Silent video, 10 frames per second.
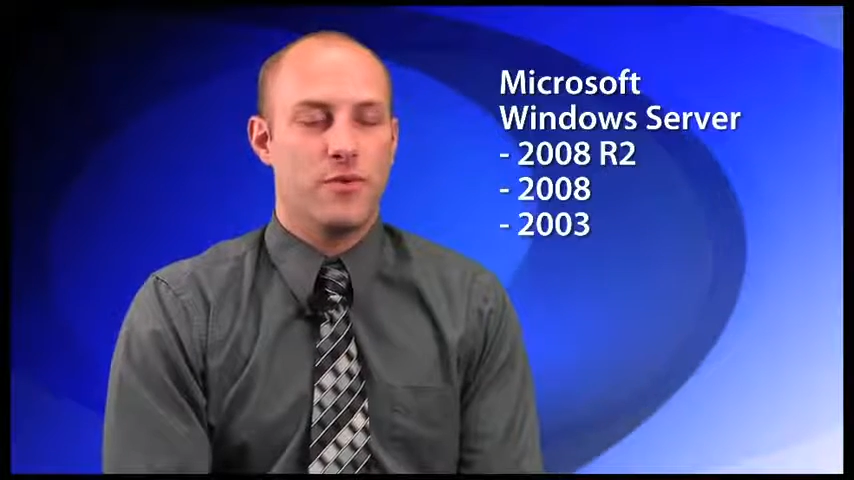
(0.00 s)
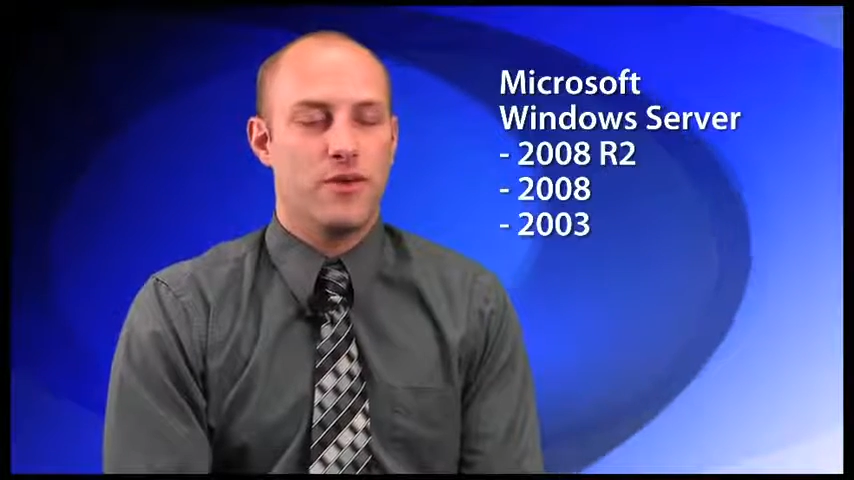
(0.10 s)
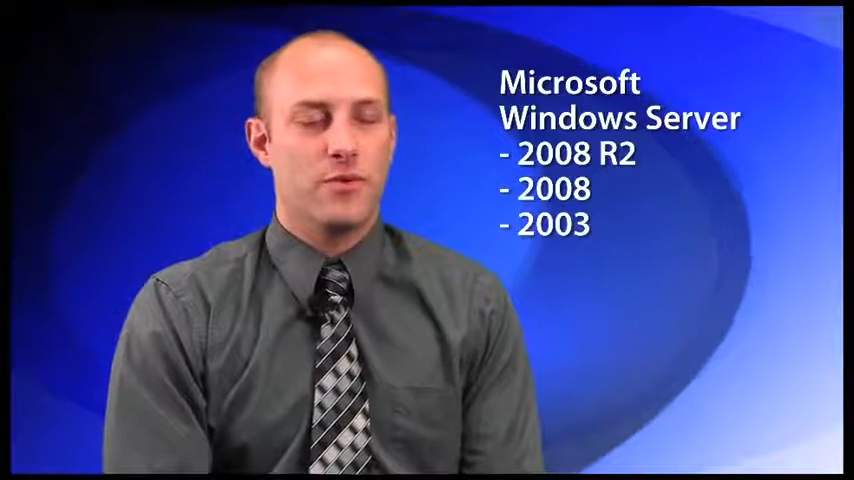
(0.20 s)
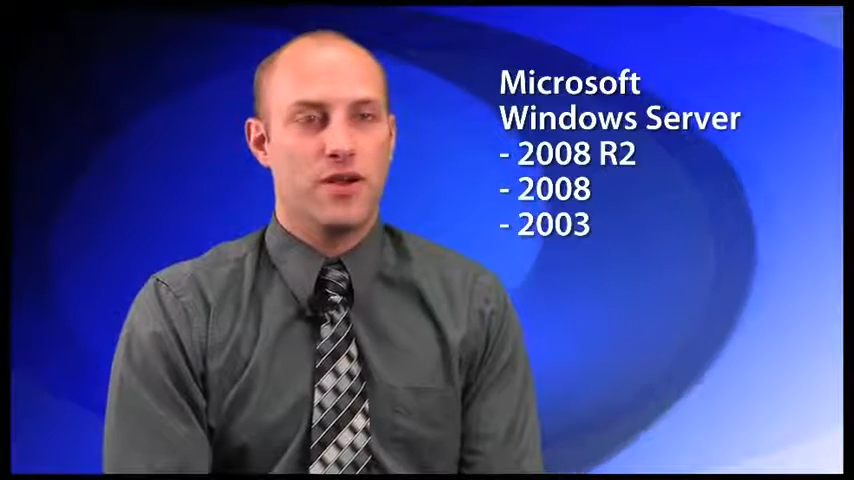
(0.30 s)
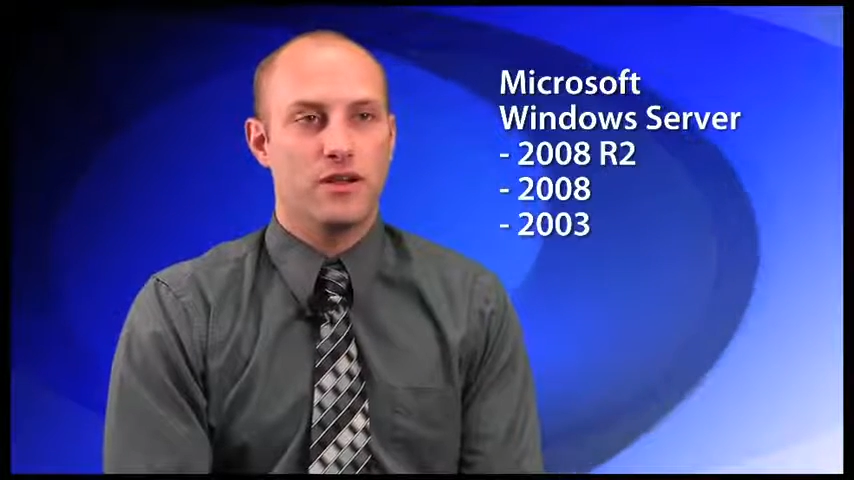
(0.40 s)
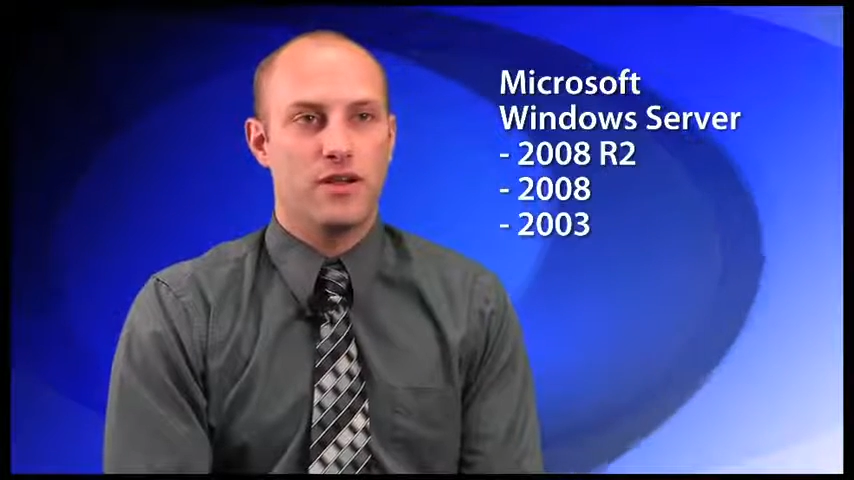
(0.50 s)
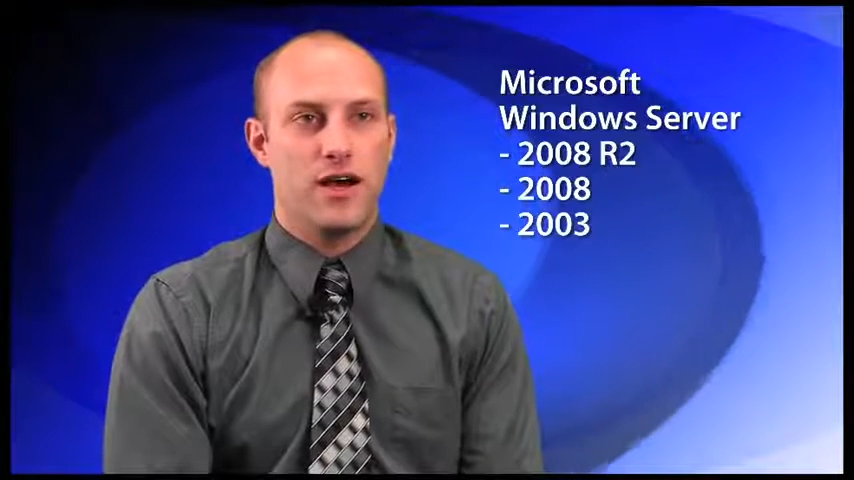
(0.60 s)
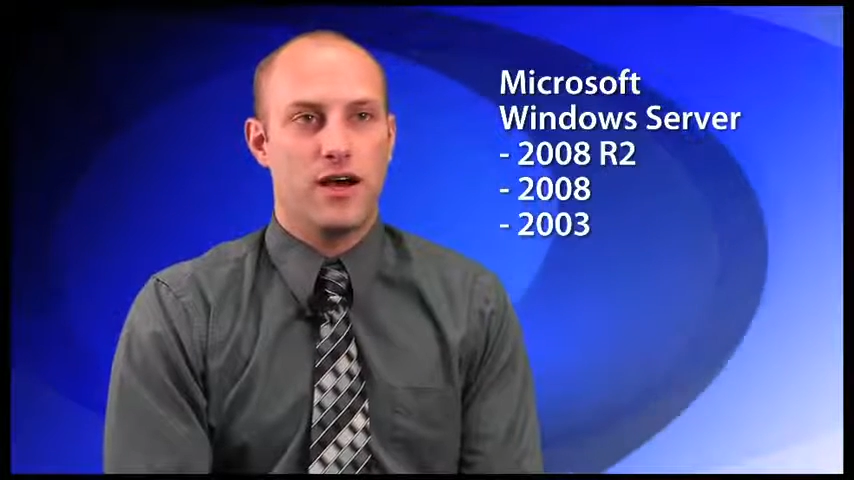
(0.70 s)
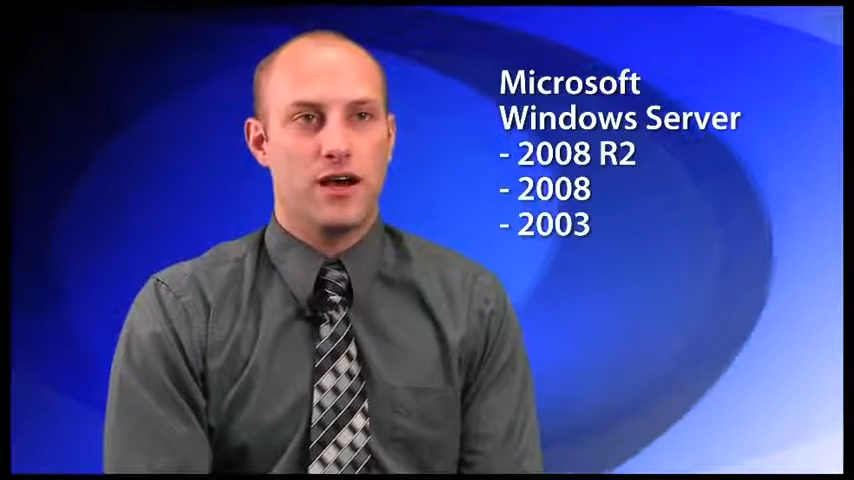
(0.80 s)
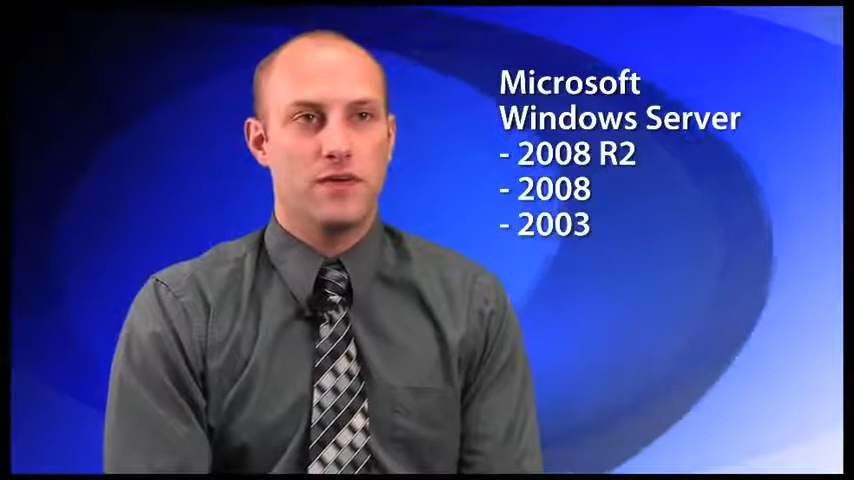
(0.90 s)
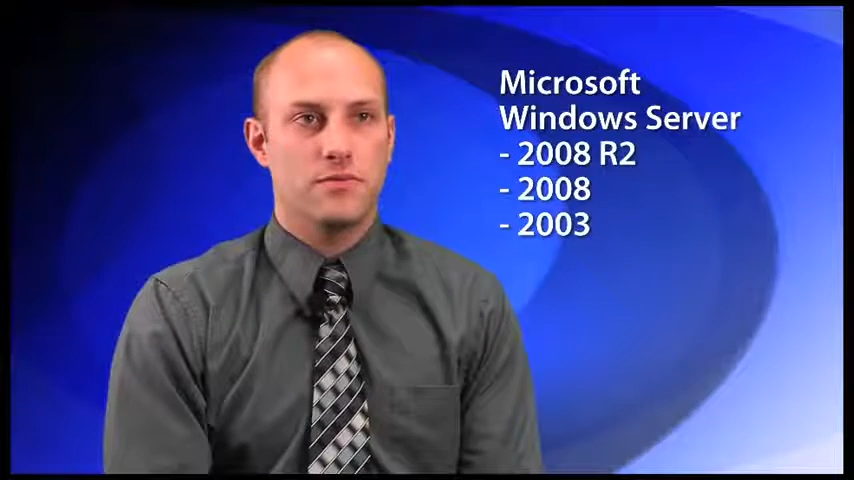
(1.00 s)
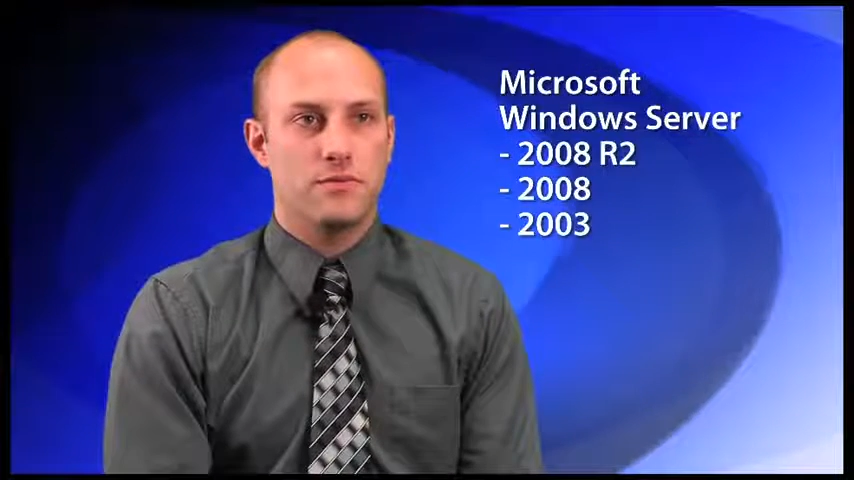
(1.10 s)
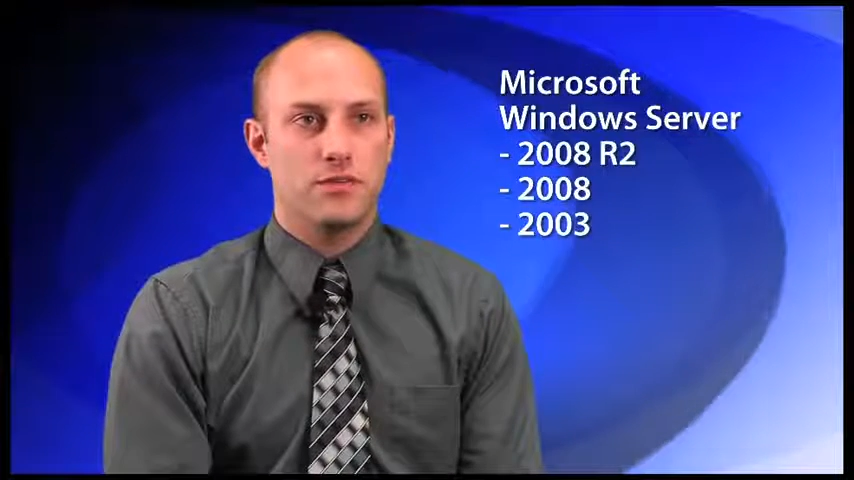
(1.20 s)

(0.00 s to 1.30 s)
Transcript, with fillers: We run uh,